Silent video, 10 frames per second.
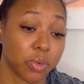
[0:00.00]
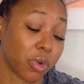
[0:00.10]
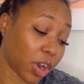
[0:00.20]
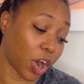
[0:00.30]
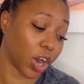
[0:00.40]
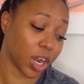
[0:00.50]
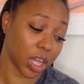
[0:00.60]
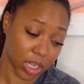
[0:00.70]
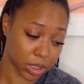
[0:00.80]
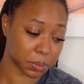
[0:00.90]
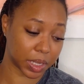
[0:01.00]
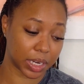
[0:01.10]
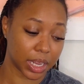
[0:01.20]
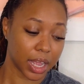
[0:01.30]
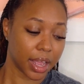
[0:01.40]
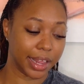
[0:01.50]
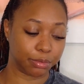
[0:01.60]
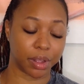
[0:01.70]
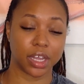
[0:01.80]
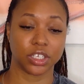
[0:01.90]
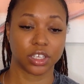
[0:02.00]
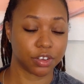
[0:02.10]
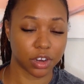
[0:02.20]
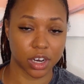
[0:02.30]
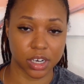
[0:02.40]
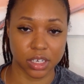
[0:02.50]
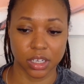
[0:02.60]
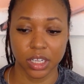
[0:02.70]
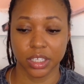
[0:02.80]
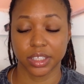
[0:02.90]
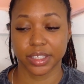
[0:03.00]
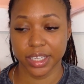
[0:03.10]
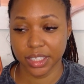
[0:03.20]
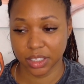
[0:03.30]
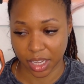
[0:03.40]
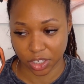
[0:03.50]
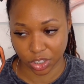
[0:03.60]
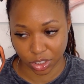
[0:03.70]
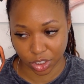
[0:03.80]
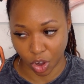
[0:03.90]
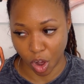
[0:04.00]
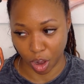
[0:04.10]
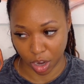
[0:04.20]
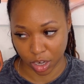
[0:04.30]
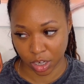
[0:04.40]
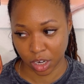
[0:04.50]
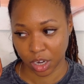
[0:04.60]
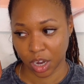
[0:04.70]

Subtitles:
with her husband is because of her C-section scar,